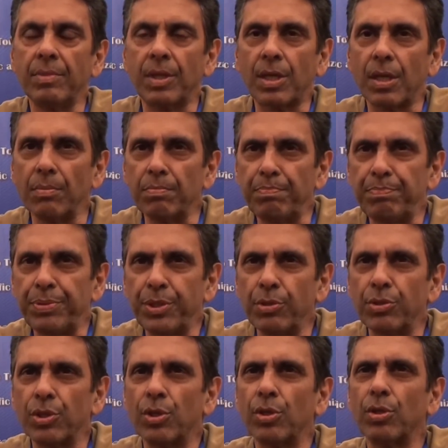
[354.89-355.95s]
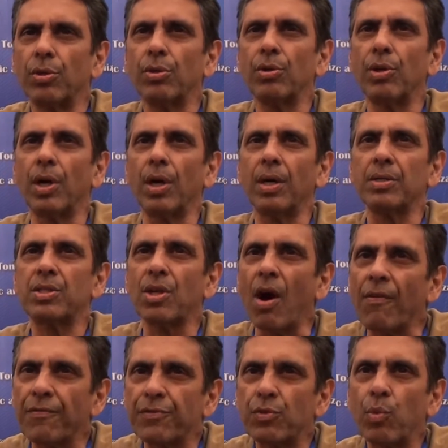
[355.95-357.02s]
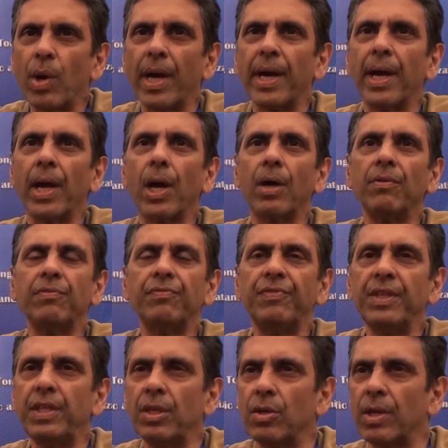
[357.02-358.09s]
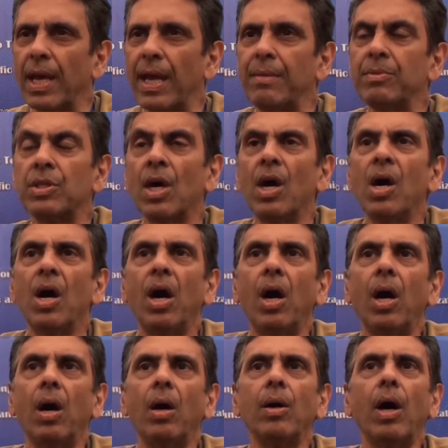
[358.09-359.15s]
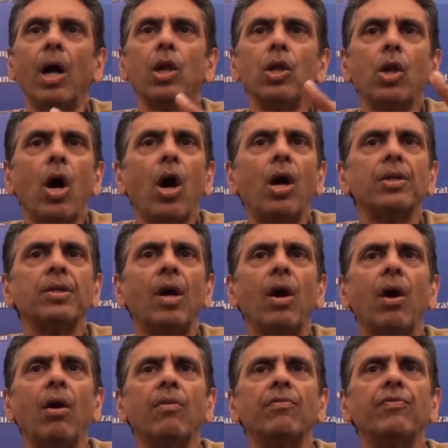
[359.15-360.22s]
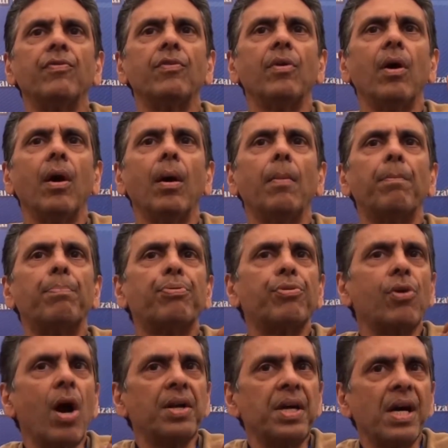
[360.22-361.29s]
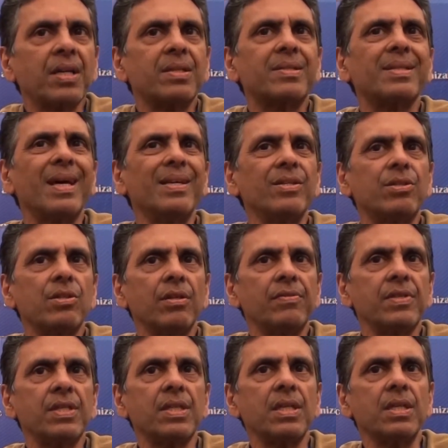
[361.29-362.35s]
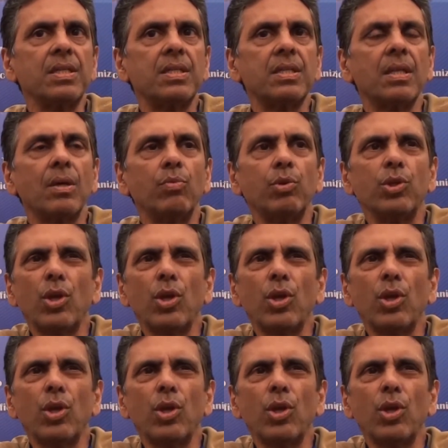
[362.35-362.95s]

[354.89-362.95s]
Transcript: computer software, video games, a lot of products and services that would